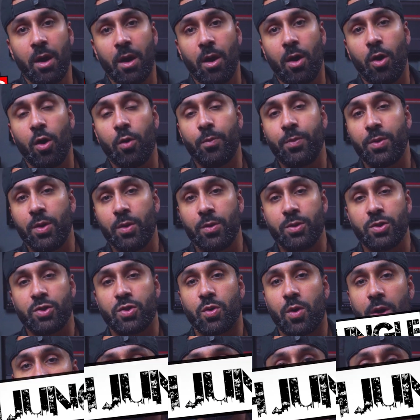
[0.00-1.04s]
Hope you
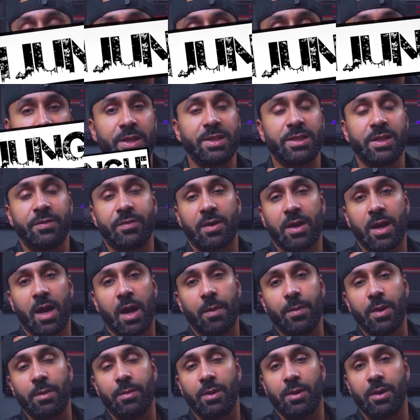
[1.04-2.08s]
enjoyed it. Please leave a
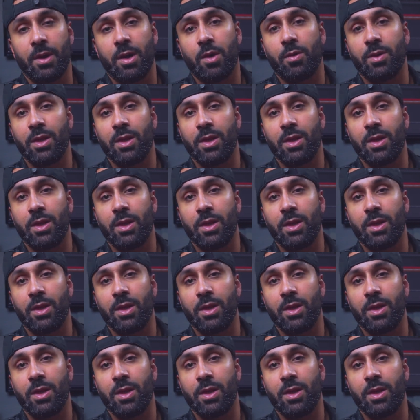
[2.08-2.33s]
comment below